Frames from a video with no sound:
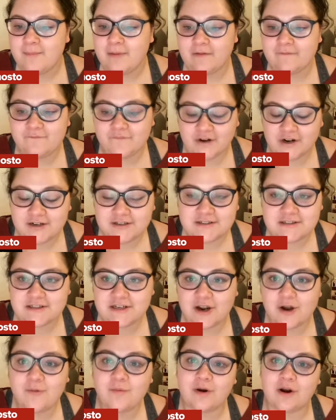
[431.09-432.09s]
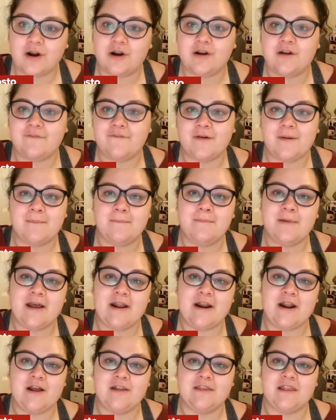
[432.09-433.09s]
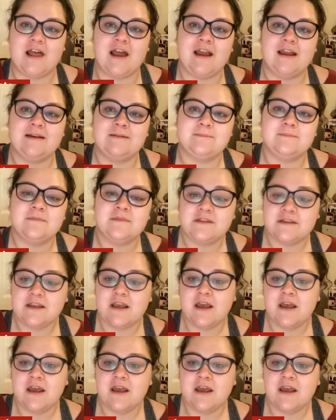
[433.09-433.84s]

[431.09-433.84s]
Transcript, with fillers: But first, a word from Bet Online.